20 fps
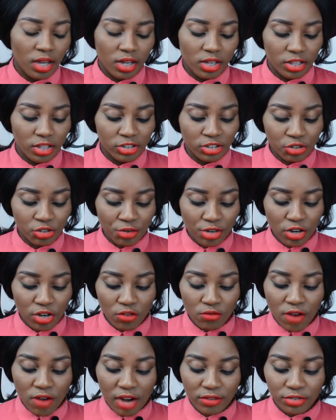The story
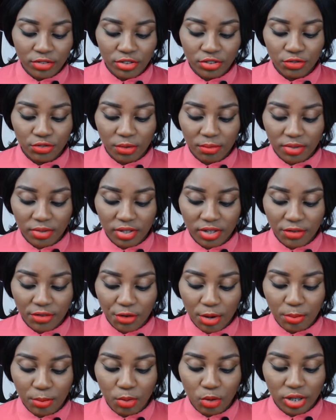unravels from the
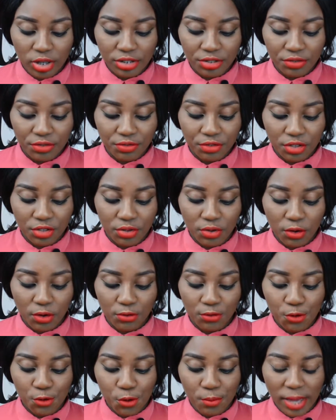different points of view of
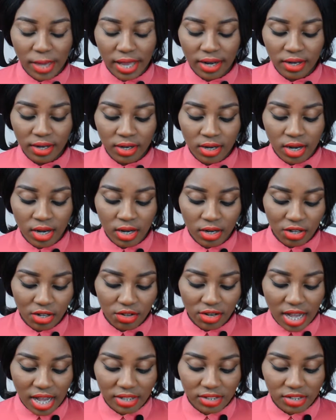four men,
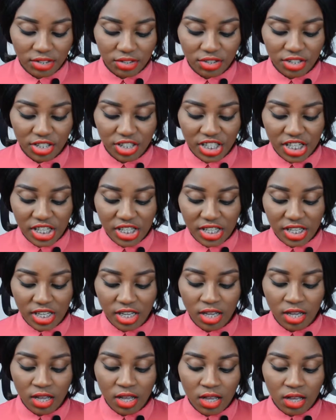Donatus, Chidi,
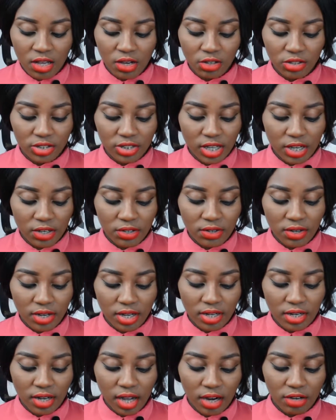Osao
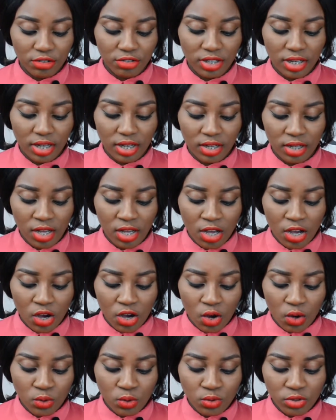and Haruna,
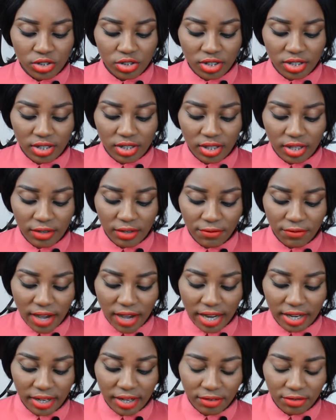who suddenly
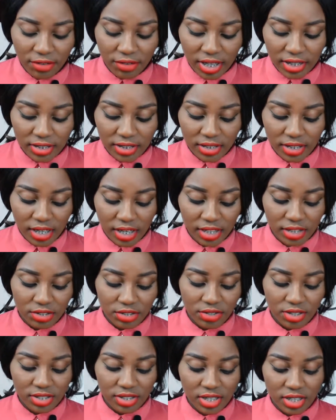find their fates tied
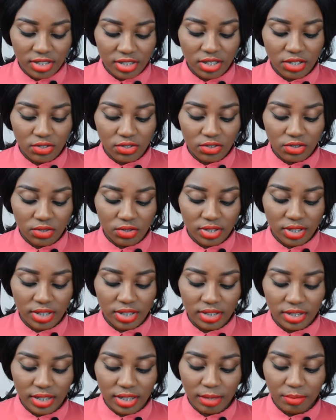to a certain
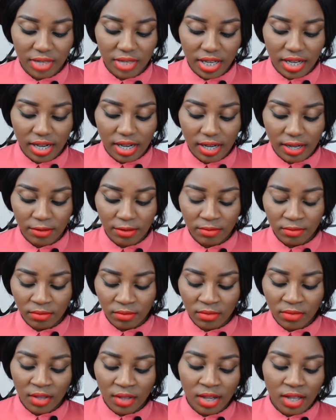consultant named Yinka.
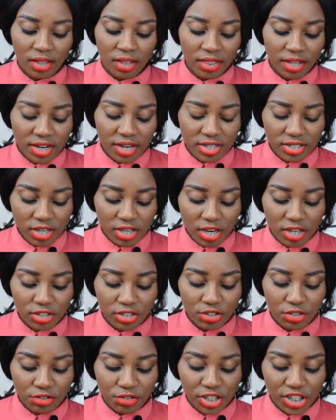Theirs are
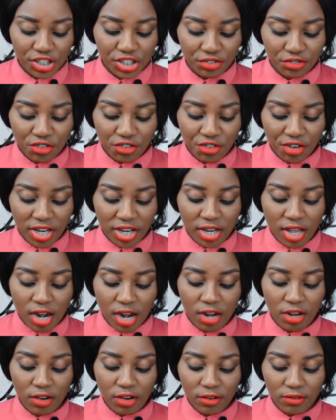stories of greed,
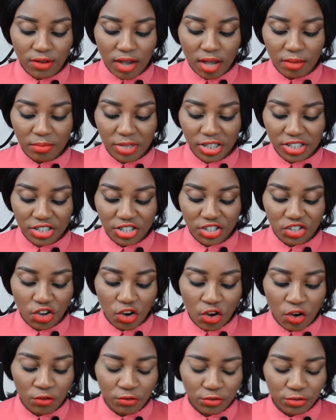love, ambition,
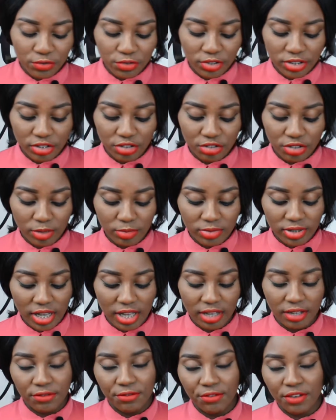unfulfilled dreams,
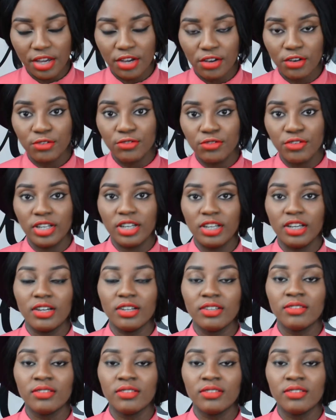and the fear of failure.